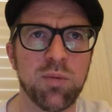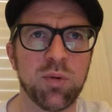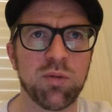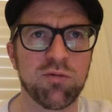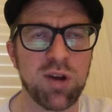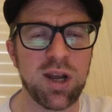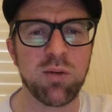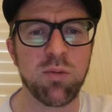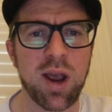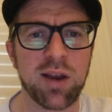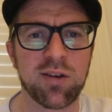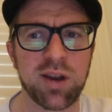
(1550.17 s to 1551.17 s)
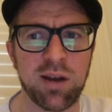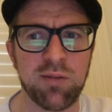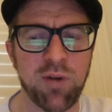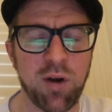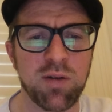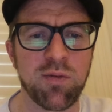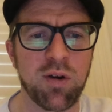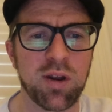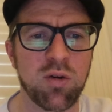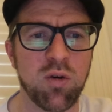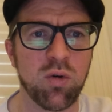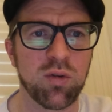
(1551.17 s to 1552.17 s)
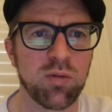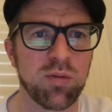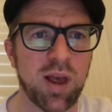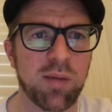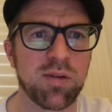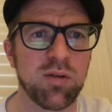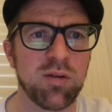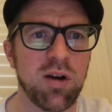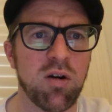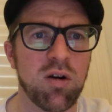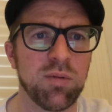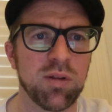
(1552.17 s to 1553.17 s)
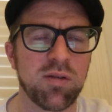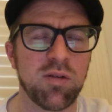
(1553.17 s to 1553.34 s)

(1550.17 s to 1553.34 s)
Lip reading: but it was really wet and very, very cold, so it was absolutely horrible.